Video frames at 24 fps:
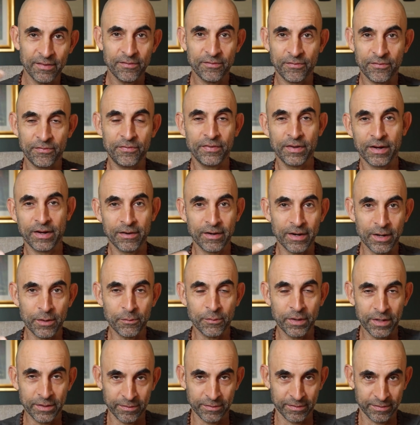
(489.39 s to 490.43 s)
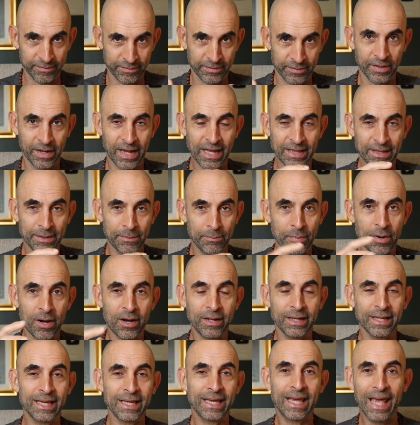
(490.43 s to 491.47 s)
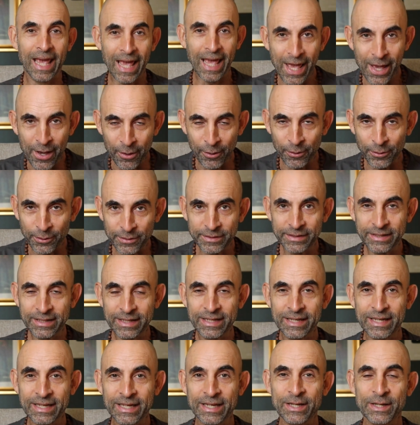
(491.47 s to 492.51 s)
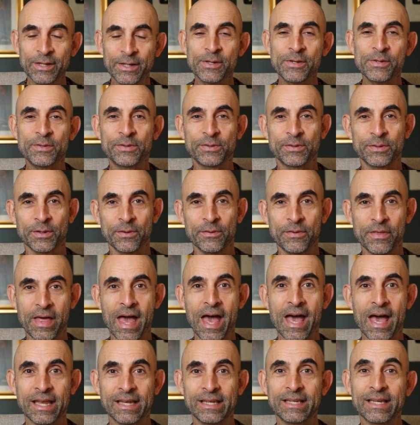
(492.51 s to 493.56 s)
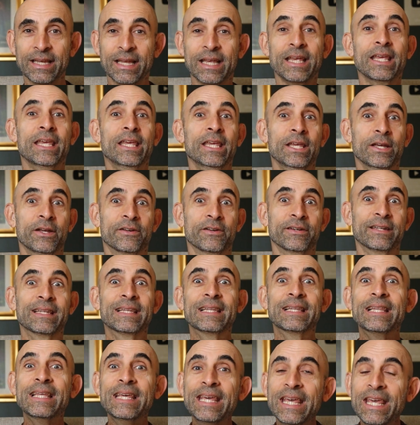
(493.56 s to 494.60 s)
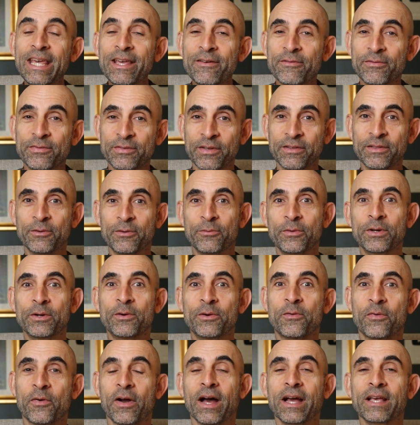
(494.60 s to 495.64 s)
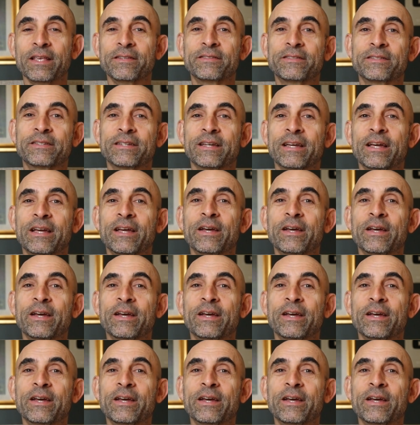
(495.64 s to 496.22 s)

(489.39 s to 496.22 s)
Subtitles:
figure out a way to get the body killed so that he could leave, so the real Christ